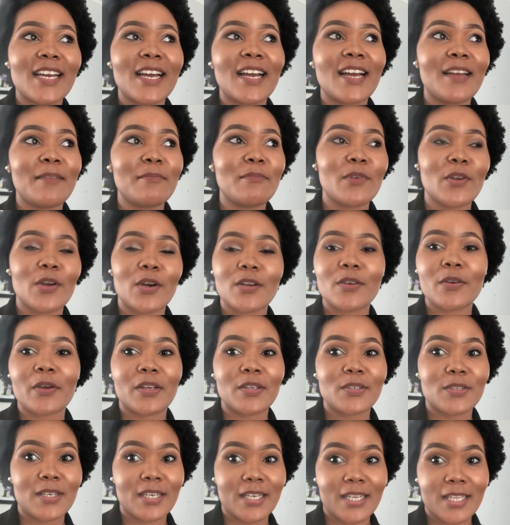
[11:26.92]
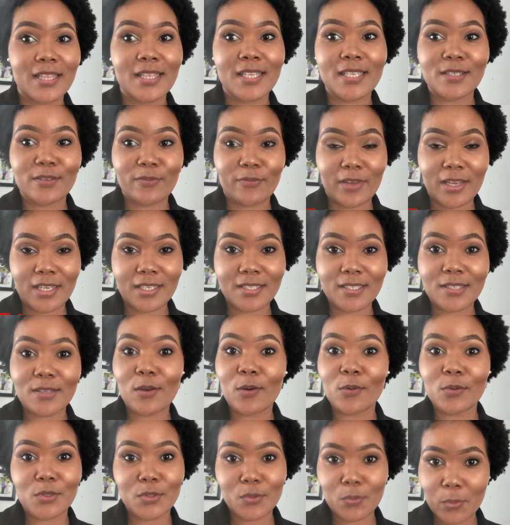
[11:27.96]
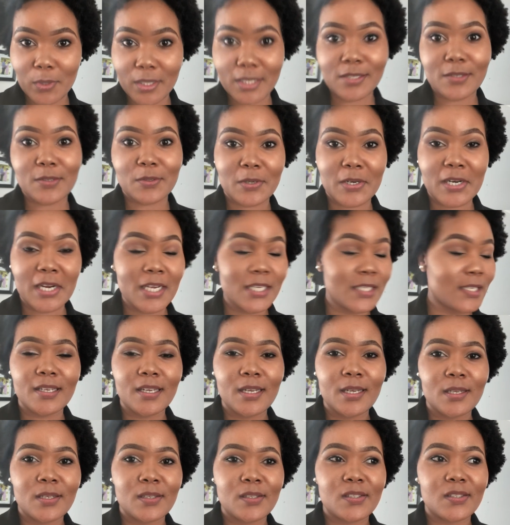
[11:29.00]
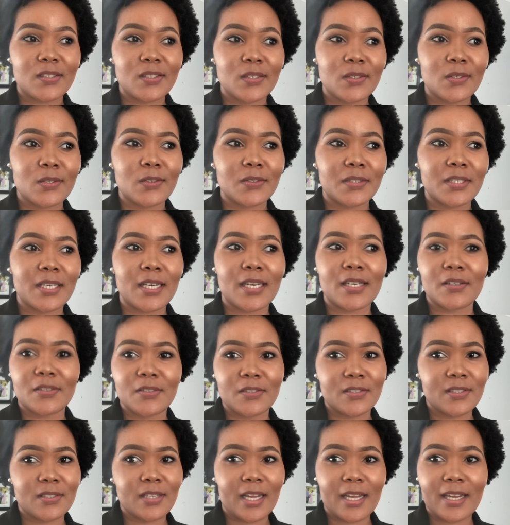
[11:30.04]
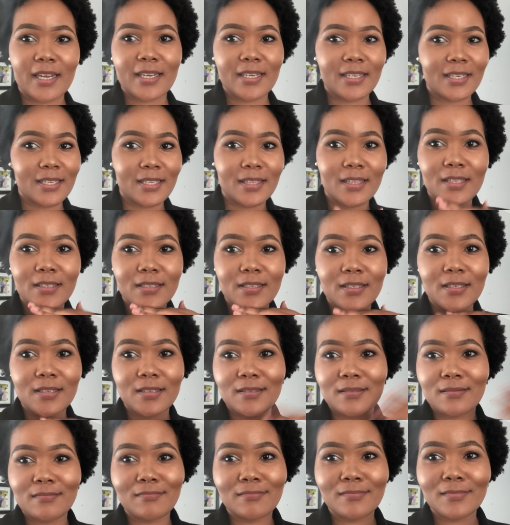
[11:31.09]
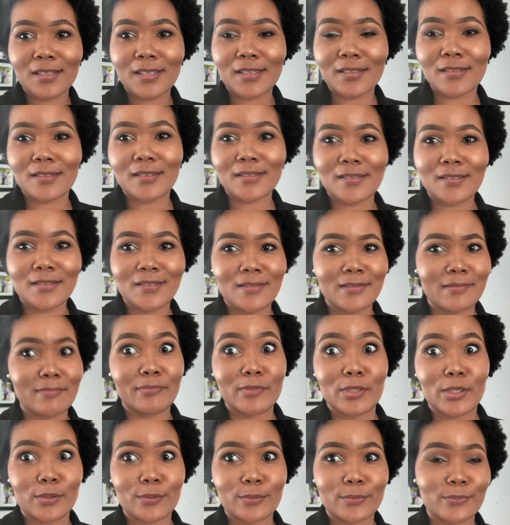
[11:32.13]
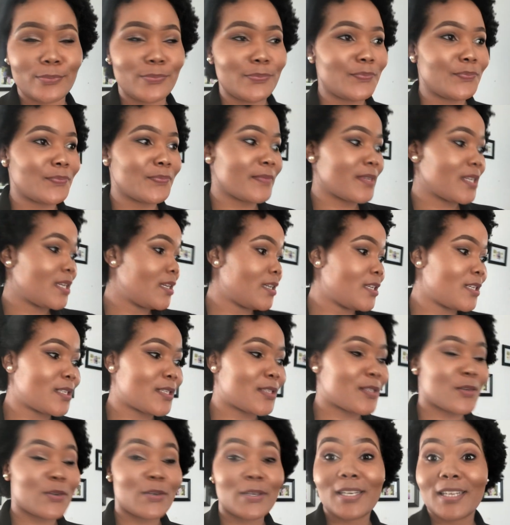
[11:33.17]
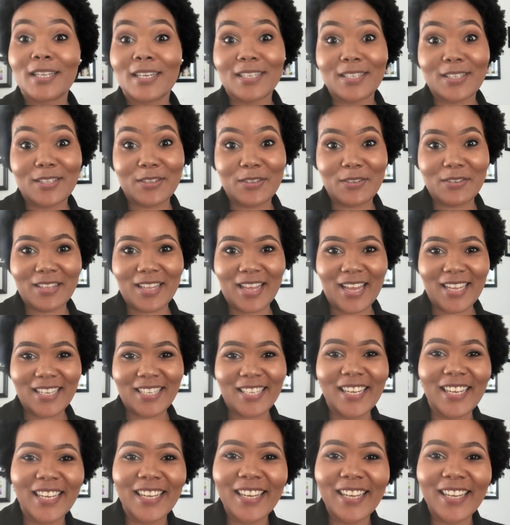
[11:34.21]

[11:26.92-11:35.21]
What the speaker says: I'm not going to let this face go to waste, all right? So, yeah, no, I can't let this, because, no. So, let us do that.